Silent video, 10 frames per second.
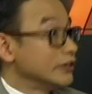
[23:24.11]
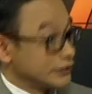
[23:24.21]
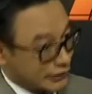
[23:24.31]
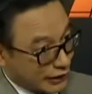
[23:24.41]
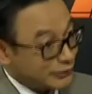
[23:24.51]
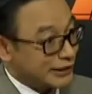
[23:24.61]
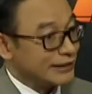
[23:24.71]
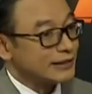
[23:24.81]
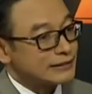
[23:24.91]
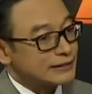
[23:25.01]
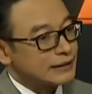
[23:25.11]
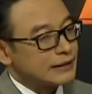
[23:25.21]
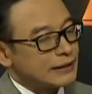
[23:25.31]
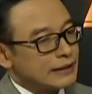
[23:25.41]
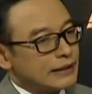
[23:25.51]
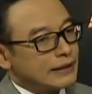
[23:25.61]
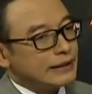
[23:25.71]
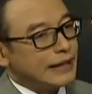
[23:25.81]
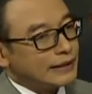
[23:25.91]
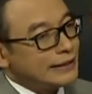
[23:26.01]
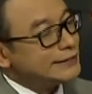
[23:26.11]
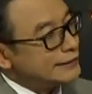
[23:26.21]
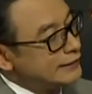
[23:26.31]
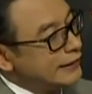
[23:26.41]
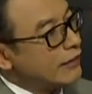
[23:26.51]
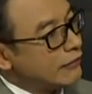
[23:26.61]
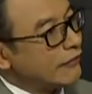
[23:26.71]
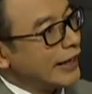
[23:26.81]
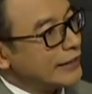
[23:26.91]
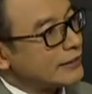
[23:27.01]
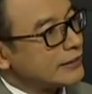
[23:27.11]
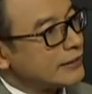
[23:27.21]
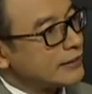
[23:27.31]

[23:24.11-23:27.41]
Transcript: surroundings, that this is their fight?